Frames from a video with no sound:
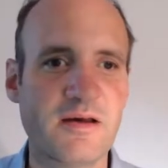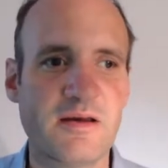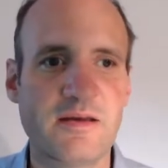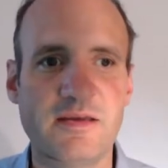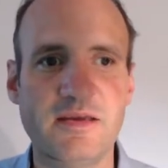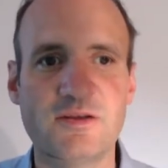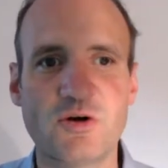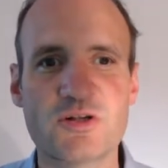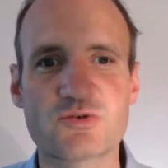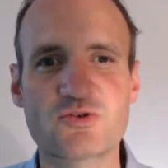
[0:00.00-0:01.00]
It
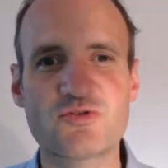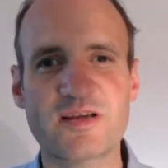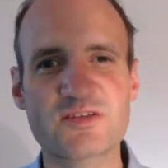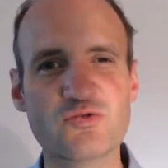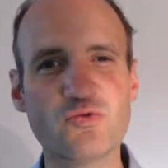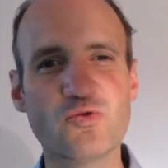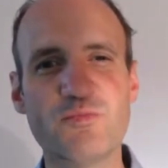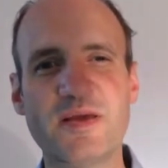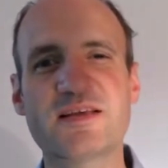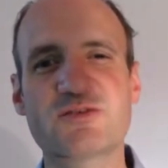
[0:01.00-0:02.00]
also tracks who
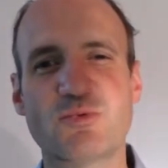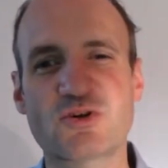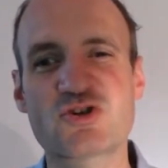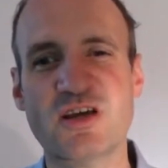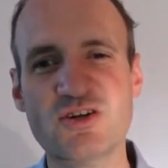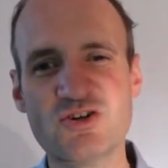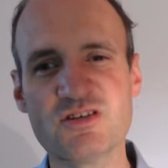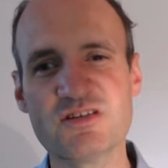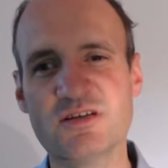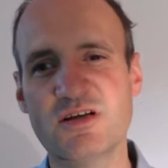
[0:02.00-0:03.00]
makes what
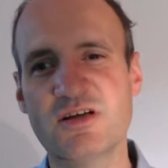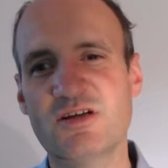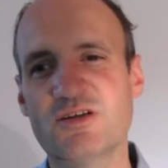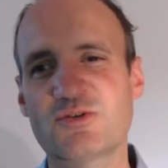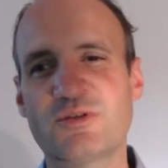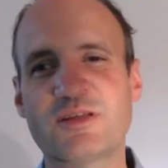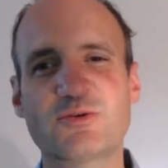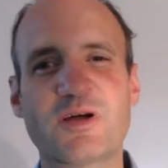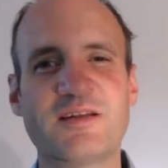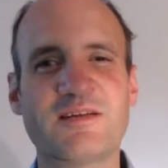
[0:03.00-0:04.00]
changes, so that you
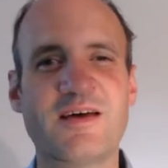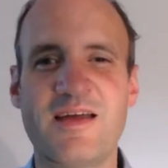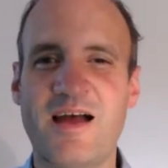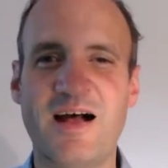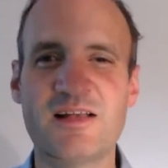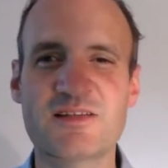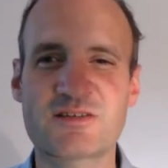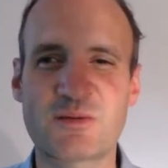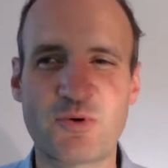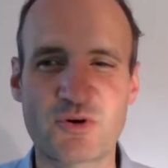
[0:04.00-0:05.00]
can ask the
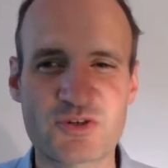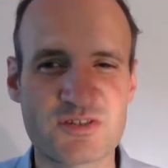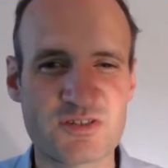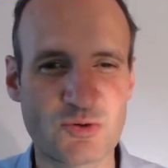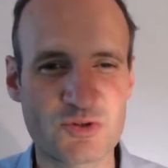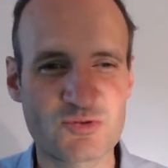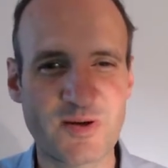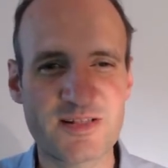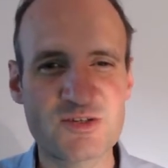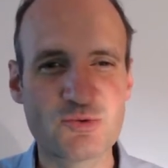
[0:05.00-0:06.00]
person. So it's well
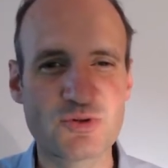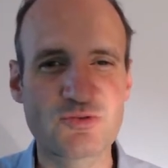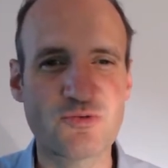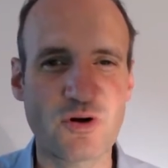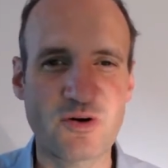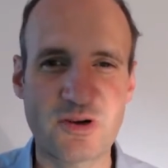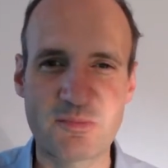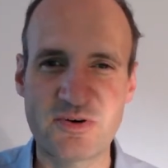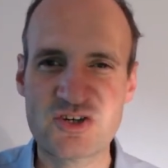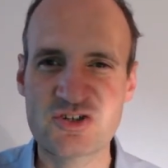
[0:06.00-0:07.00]
suited for
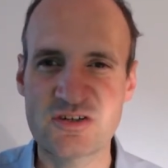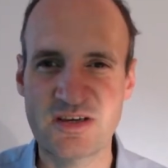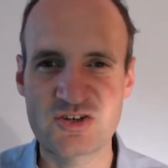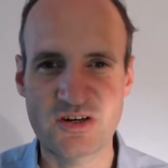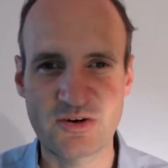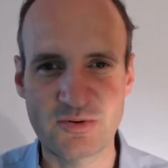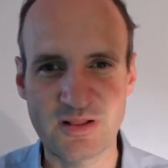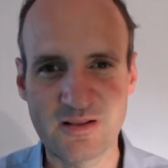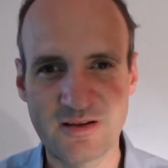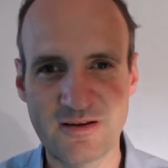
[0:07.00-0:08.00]
collaboration in general.
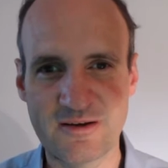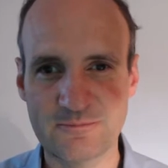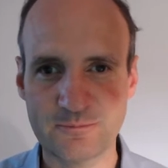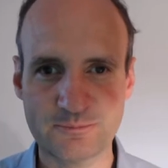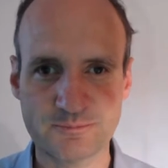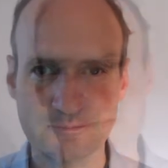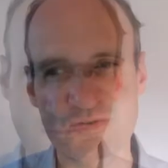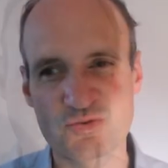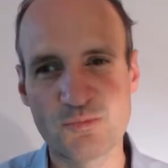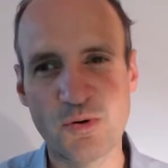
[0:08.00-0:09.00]
It
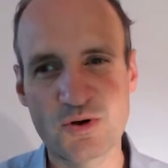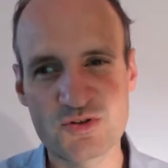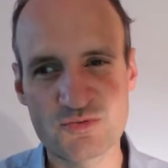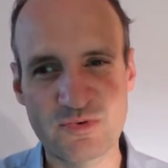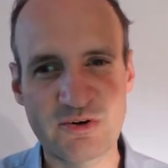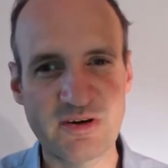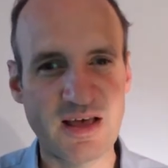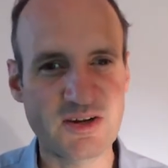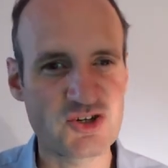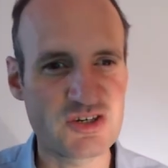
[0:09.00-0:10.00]
supports very
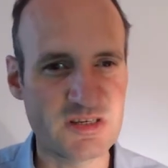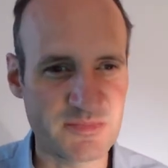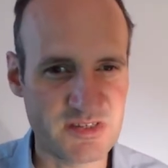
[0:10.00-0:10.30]
large teams.